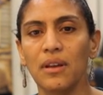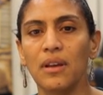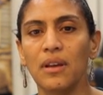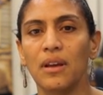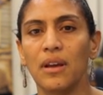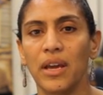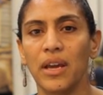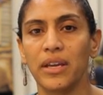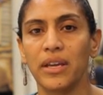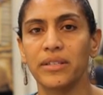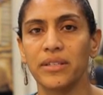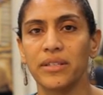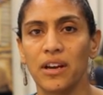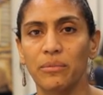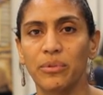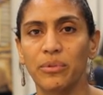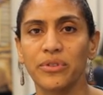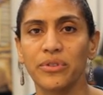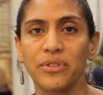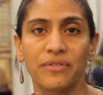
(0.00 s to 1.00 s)
Examples
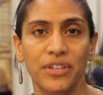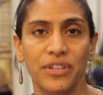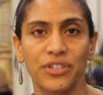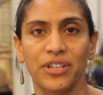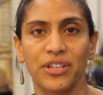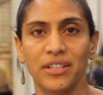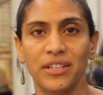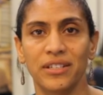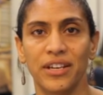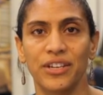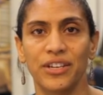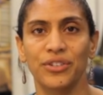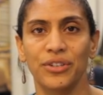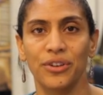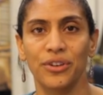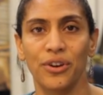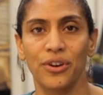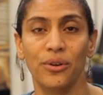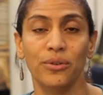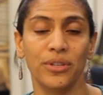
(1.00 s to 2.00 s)
of digitization
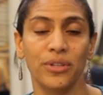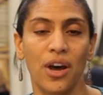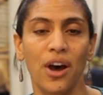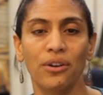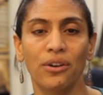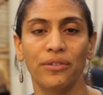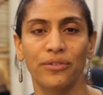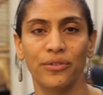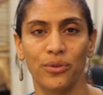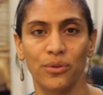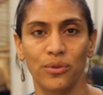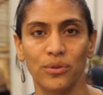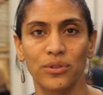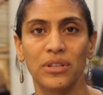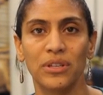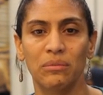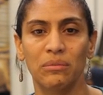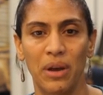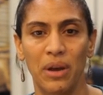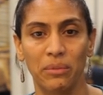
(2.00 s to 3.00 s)
goals are, of course,
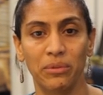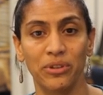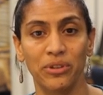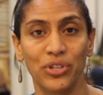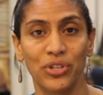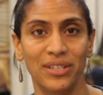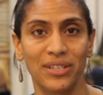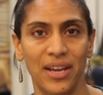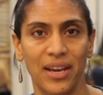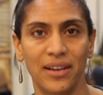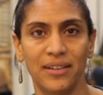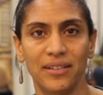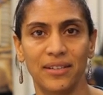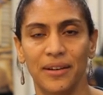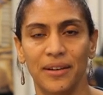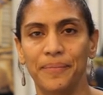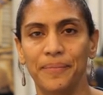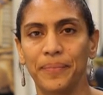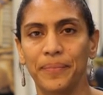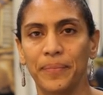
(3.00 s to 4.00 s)
publishing data,
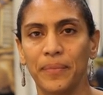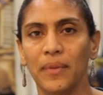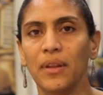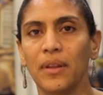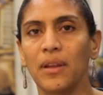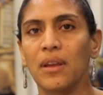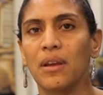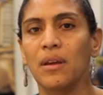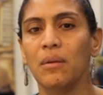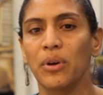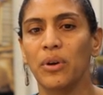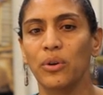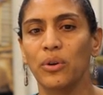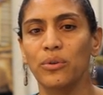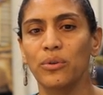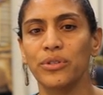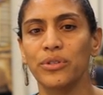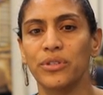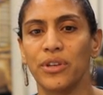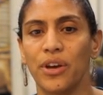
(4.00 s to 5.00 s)
but
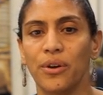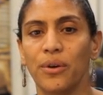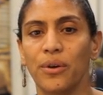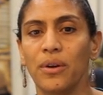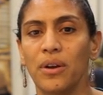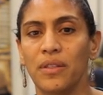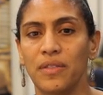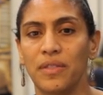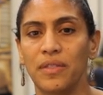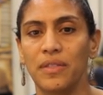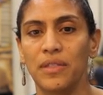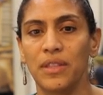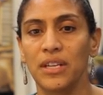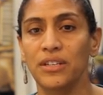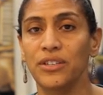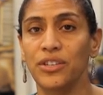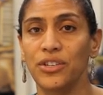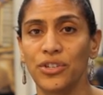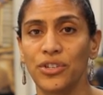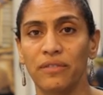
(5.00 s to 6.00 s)
also the
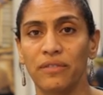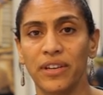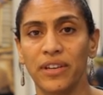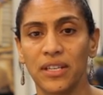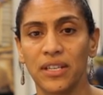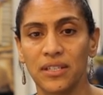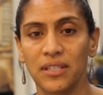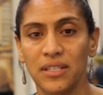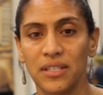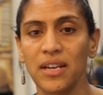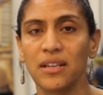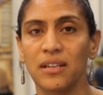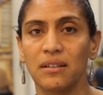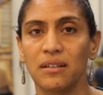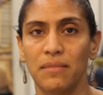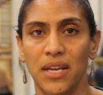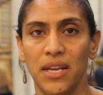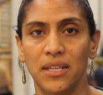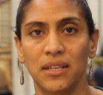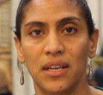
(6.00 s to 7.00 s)
addition of extended
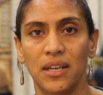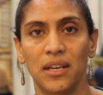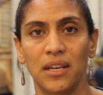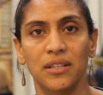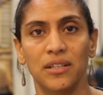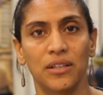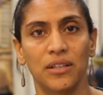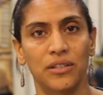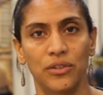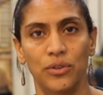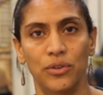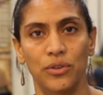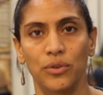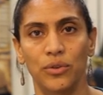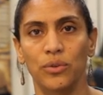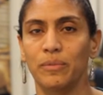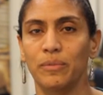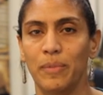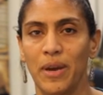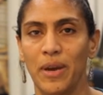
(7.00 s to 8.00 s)
metadata to
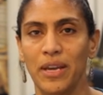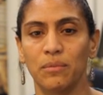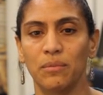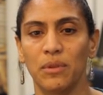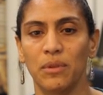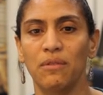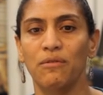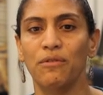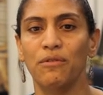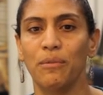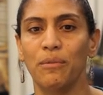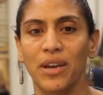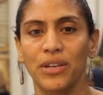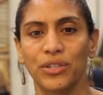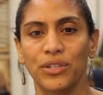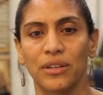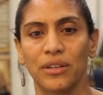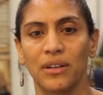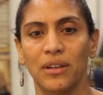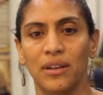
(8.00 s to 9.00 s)
specimen
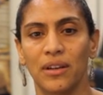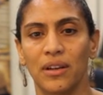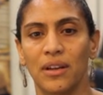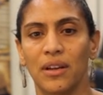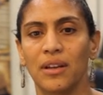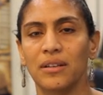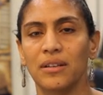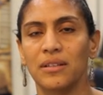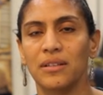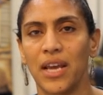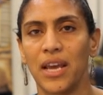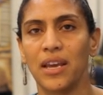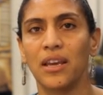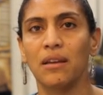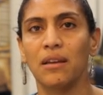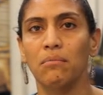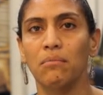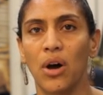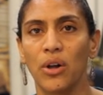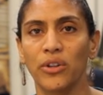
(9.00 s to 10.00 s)
information, taking
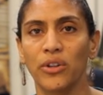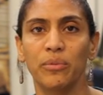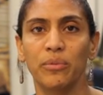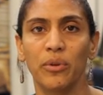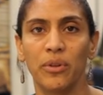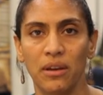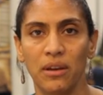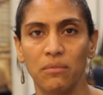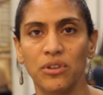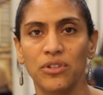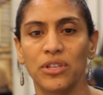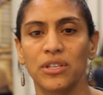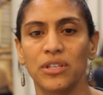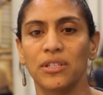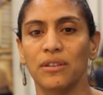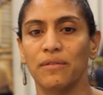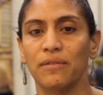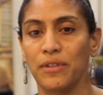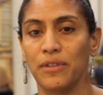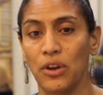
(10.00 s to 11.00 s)
multiple images
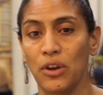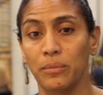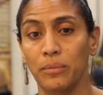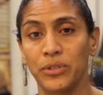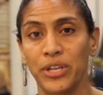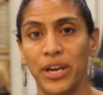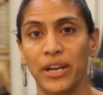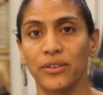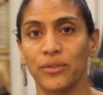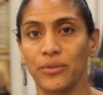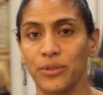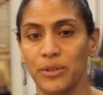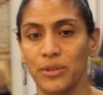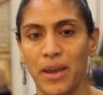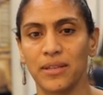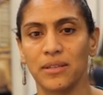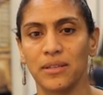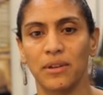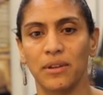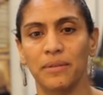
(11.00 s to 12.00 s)
of the object or
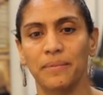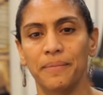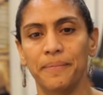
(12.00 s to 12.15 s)
specimen,